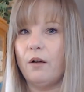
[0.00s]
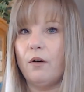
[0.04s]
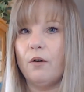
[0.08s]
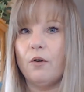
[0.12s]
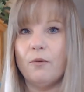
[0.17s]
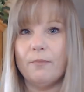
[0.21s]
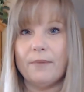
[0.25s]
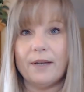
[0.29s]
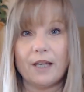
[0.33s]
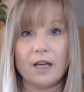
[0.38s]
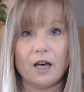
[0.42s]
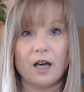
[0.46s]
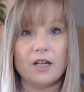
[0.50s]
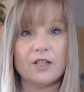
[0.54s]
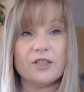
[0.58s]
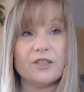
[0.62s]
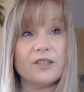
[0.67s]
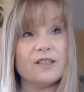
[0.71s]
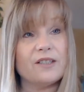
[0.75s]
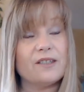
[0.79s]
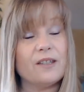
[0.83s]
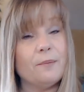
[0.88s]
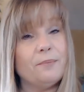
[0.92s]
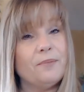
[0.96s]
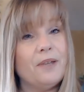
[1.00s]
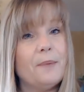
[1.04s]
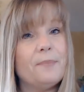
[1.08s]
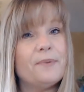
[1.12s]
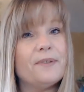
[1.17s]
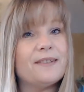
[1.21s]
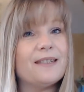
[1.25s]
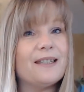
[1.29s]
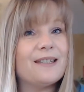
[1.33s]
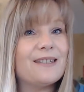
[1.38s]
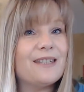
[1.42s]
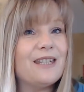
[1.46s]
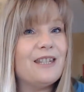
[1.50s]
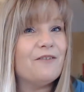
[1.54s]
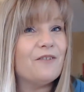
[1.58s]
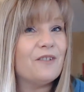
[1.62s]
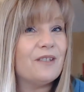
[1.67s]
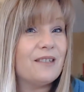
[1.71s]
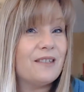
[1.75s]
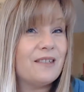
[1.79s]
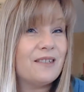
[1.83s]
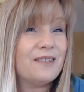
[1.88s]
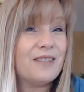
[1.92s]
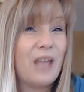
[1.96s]
Oh my gosh. Sometimes it doesn't even
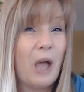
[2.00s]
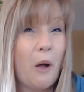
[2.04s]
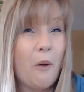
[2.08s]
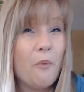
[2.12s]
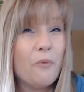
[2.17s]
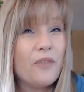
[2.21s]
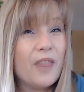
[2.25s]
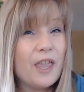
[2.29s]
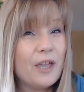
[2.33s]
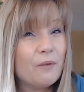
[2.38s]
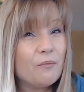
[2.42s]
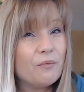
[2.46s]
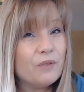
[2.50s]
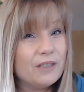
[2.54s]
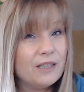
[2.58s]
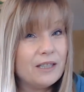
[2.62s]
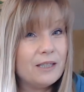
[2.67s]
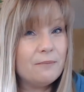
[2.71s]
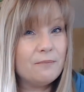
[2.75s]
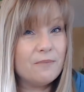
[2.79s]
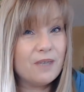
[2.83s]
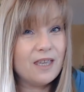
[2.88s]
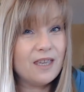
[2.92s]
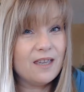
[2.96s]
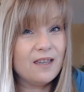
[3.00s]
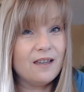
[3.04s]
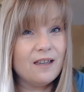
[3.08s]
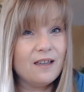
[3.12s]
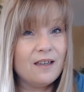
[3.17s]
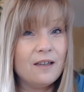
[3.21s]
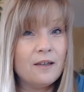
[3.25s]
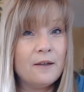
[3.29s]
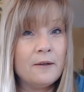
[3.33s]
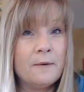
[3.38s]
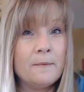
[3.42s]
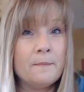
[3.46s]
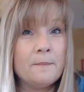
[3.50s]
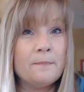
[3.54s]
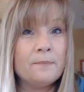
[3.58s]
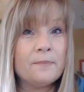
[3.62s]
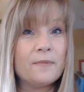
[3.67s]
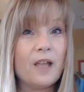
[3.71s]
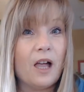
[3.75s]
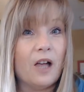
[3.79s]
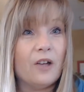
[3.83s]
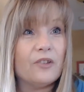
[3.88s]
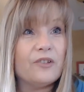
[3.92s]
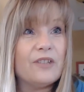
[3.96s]
sound like really me.
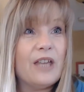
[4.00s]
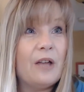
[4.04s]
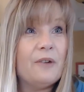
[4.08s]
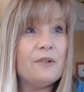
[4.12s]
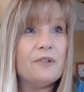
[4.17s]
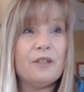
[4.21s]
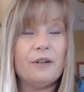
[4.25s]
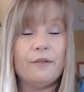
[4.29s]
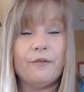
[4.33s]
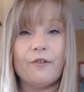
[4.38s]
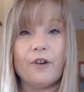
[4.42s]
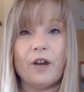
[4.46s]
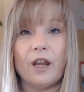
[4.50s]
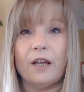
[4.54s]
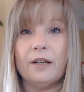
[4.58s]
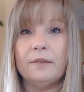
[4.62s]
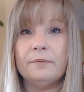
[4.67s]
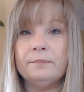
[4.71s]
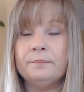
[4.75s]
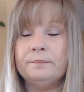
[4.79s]
I'll sound different.